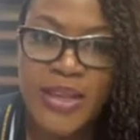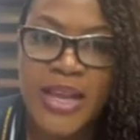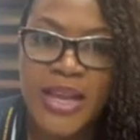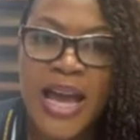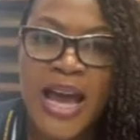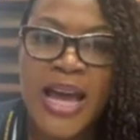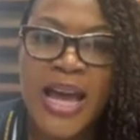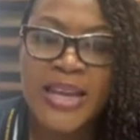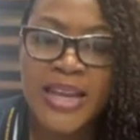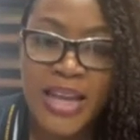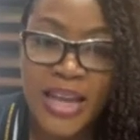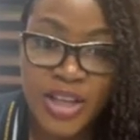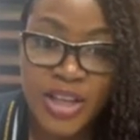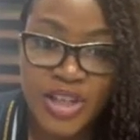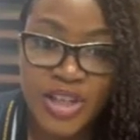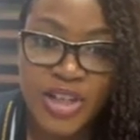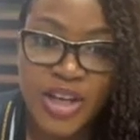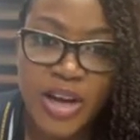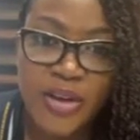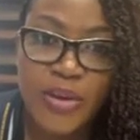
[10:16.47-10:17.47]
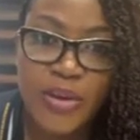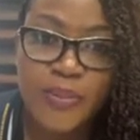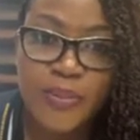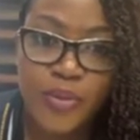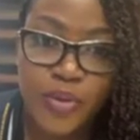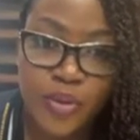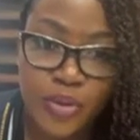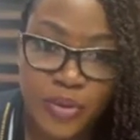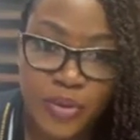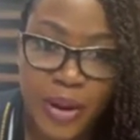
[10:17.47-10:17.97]
an engineering
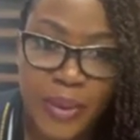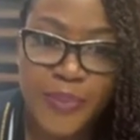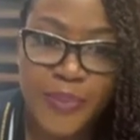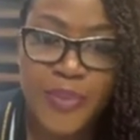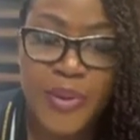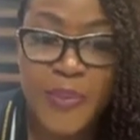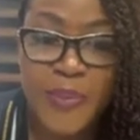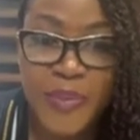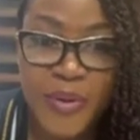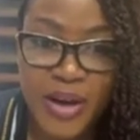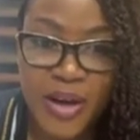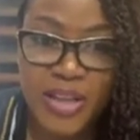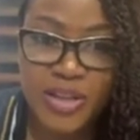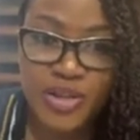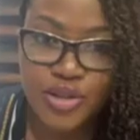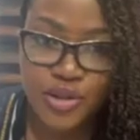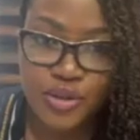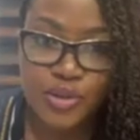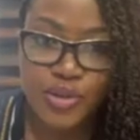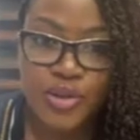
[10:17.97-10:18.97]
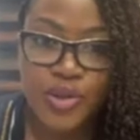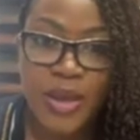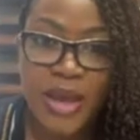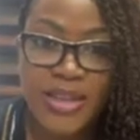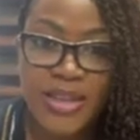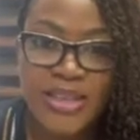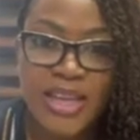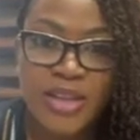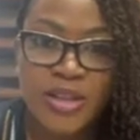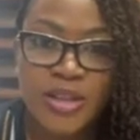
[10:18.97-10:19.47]
program prepares you to
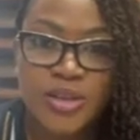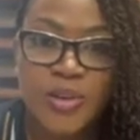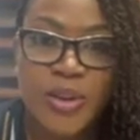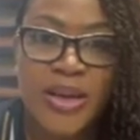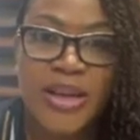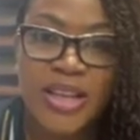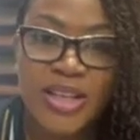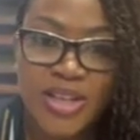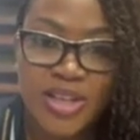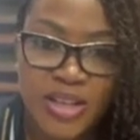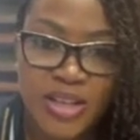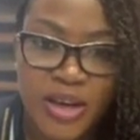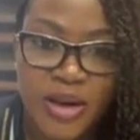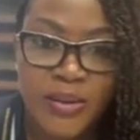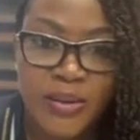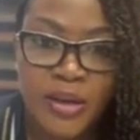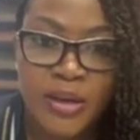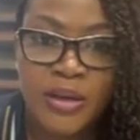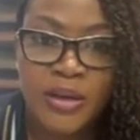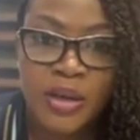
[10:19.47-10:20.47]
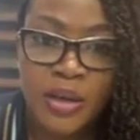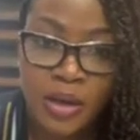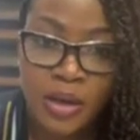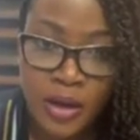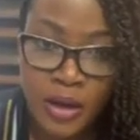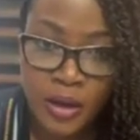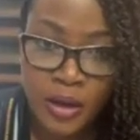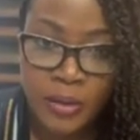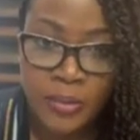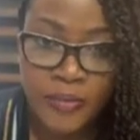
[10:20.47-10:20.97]
enter into an engineering
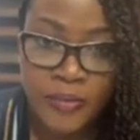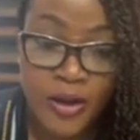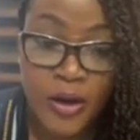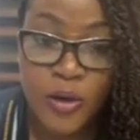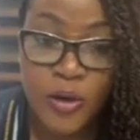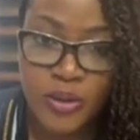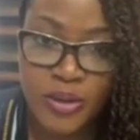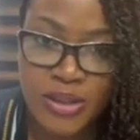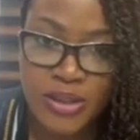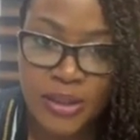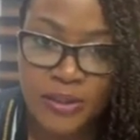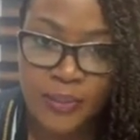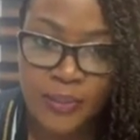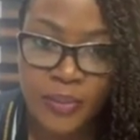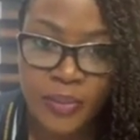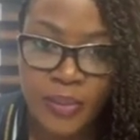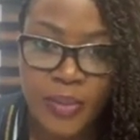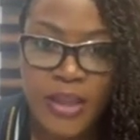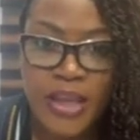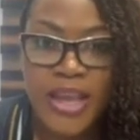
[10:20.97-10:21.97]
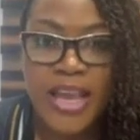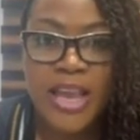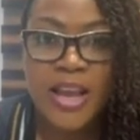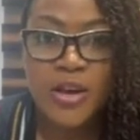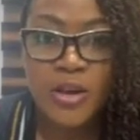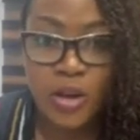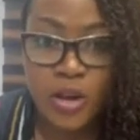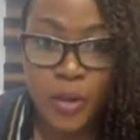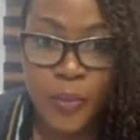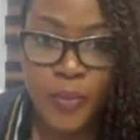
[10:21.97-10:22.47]
faculty. A
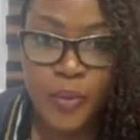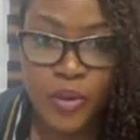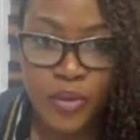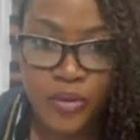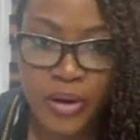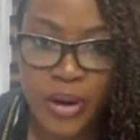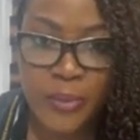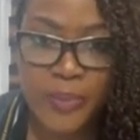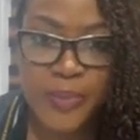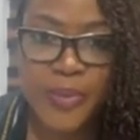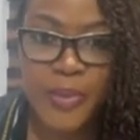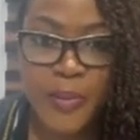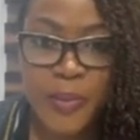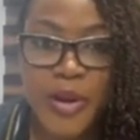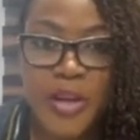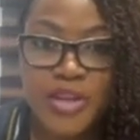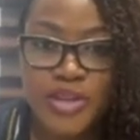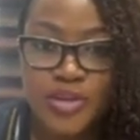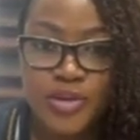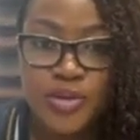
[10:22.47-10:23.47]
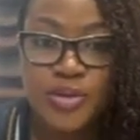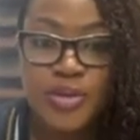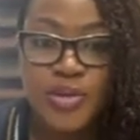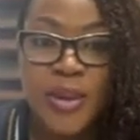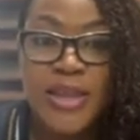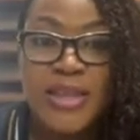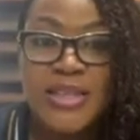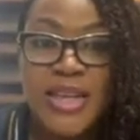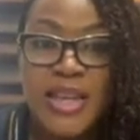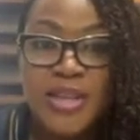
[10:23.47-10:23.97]
law program prepares you to
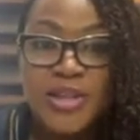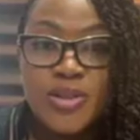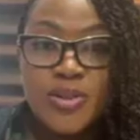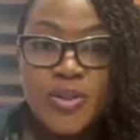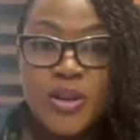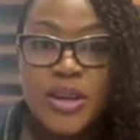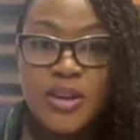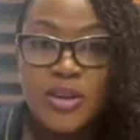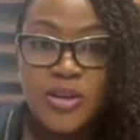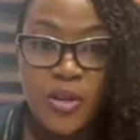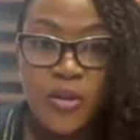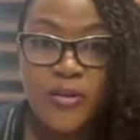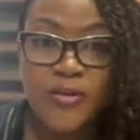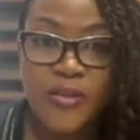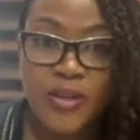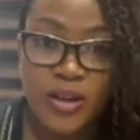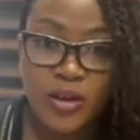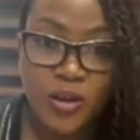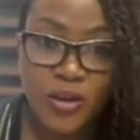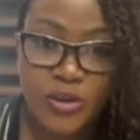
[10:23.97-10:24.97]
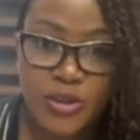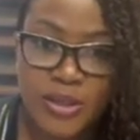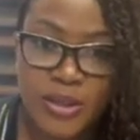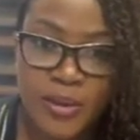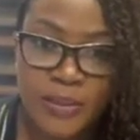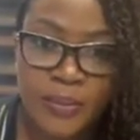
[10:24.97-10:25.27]
enter into a law faculty.